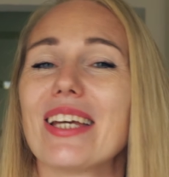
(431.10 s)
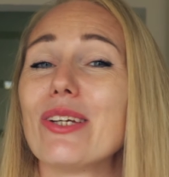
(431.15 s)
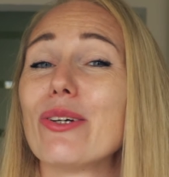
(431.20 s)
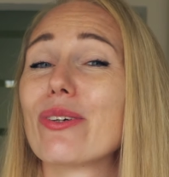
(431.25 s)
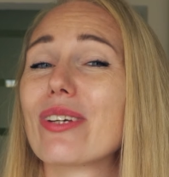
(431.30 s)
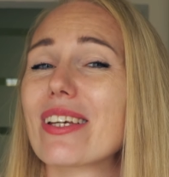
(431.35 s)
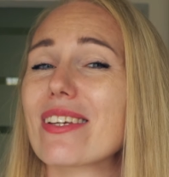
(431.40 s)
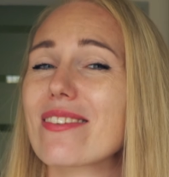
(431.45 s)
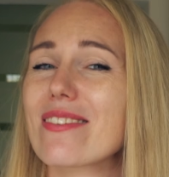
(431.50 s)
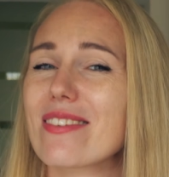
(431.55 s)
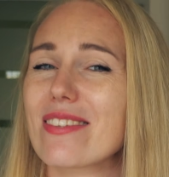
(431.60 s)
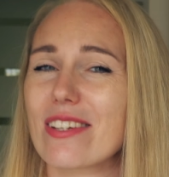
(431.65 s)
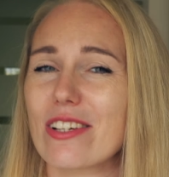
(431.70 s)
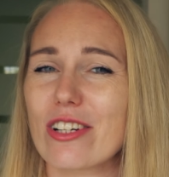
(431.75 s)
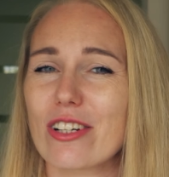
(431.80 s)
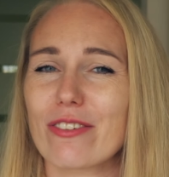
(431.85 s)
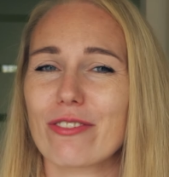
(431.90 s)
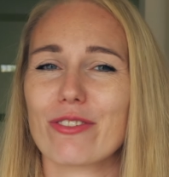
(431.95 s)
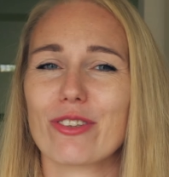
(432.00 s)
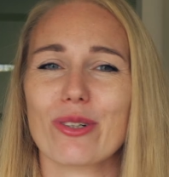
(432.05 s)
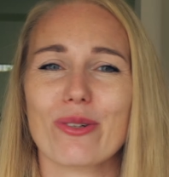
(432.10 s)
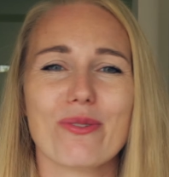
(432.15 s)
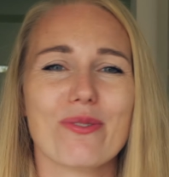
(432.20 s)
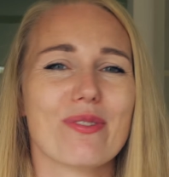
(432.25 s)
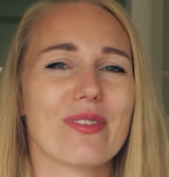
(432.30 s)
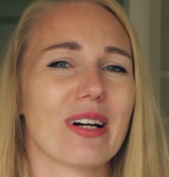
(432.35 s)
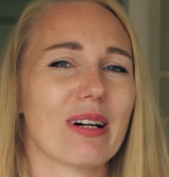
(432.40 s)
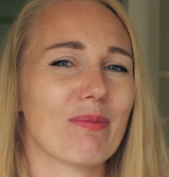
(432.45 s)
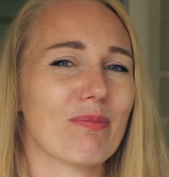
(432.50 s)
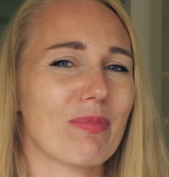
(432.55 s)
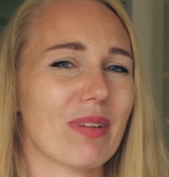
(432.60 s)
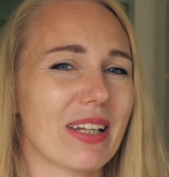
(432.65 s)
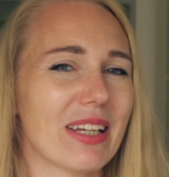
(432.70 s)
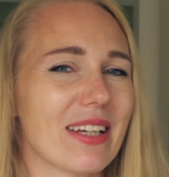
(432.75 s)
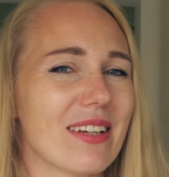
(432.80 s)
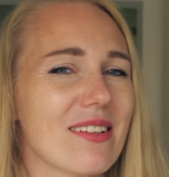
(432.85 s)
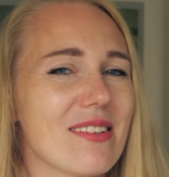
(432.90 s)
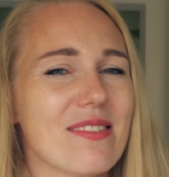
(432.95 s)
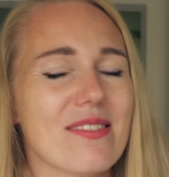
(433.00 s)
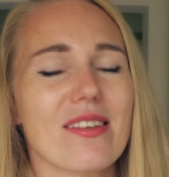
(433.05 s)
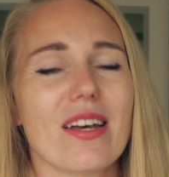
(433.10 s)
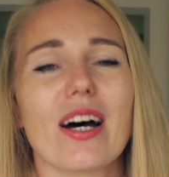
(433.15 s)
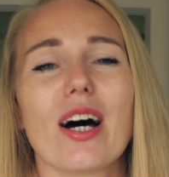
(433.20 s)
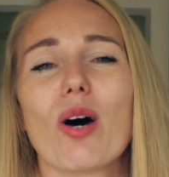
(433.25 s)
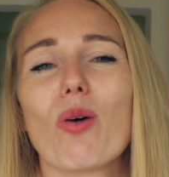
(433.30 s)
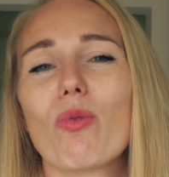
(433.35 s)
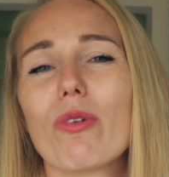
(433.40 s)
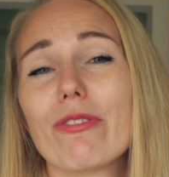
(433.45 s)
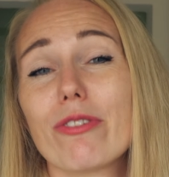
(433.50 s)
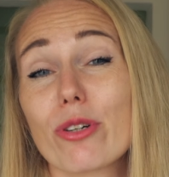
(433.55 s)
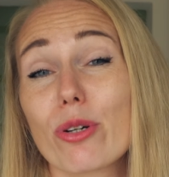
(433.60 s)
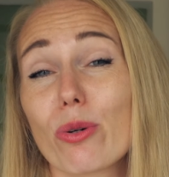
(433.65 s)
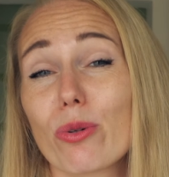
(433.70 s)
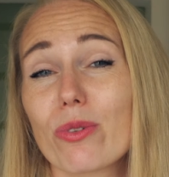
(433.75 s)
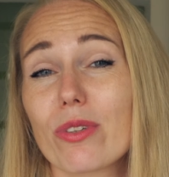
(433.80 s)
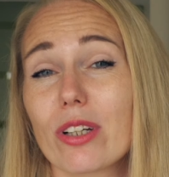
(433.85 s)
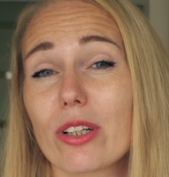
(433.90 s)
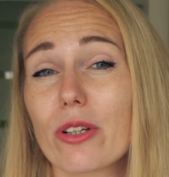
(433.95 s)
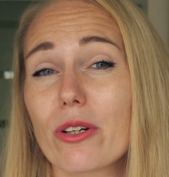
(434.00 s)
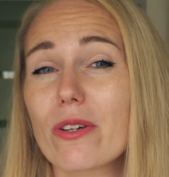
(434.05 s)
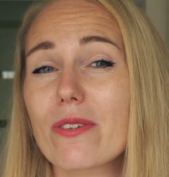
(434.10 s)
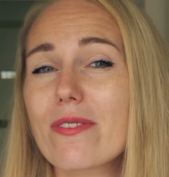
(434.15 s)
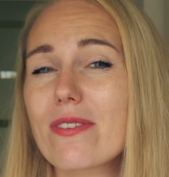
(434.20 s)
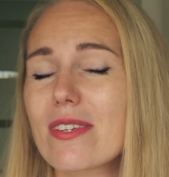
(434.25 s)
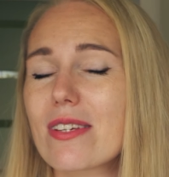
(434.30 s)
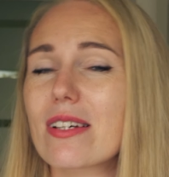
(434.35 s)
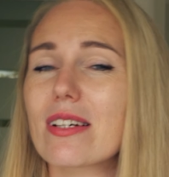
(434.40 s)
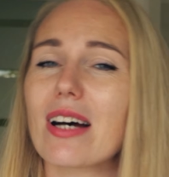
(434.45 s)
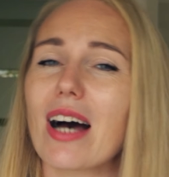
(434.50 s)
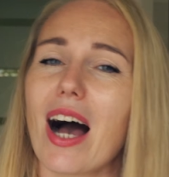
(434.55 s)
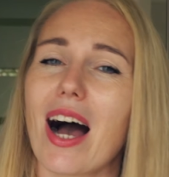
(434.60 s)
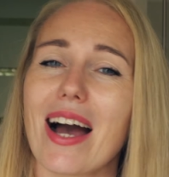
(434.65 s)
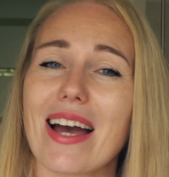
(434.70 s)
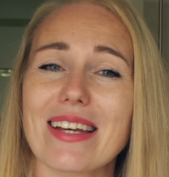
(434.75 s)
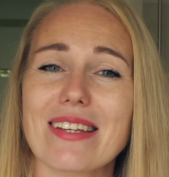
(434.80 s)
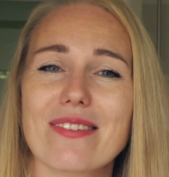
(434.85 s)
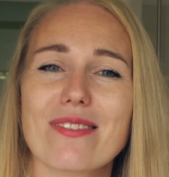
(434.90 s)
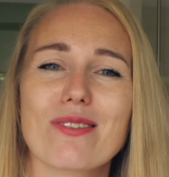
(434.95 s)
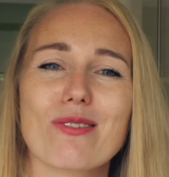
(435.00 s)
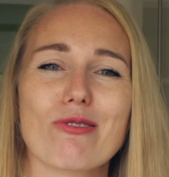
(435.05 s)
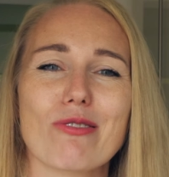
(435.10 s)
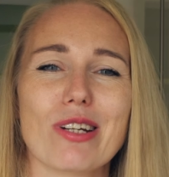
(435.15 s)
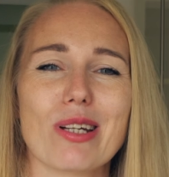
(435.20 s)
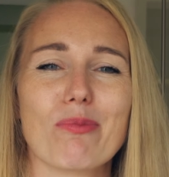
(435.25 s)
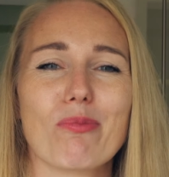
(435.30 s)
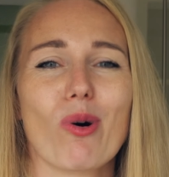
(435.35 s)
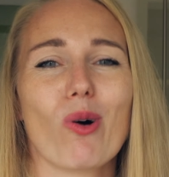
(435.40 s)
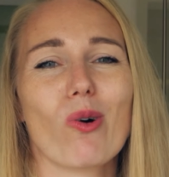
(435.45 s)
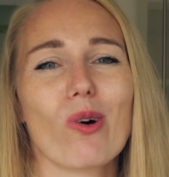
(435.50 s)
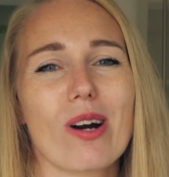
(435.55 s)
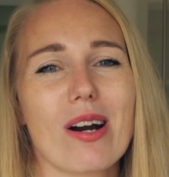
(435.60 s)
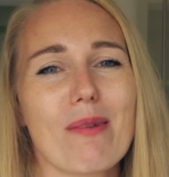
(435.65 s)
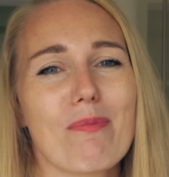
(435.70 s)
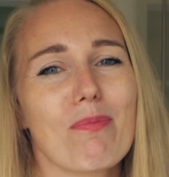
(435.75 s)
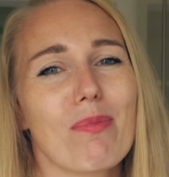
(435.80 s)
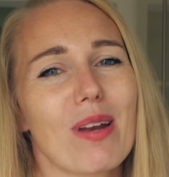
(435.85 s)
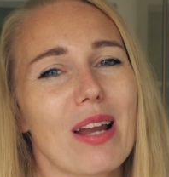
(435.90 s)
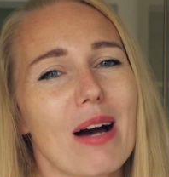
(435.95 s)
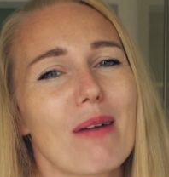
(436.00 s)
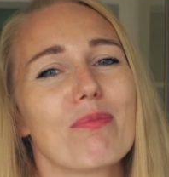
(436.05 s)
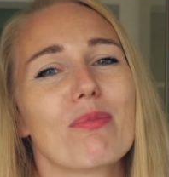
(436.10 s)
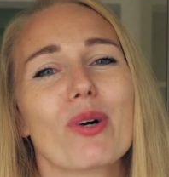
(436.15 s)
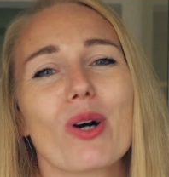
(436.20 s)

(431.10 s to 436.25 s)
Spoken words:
You can serve those dumplings with a rote Grütze, ice cream or plum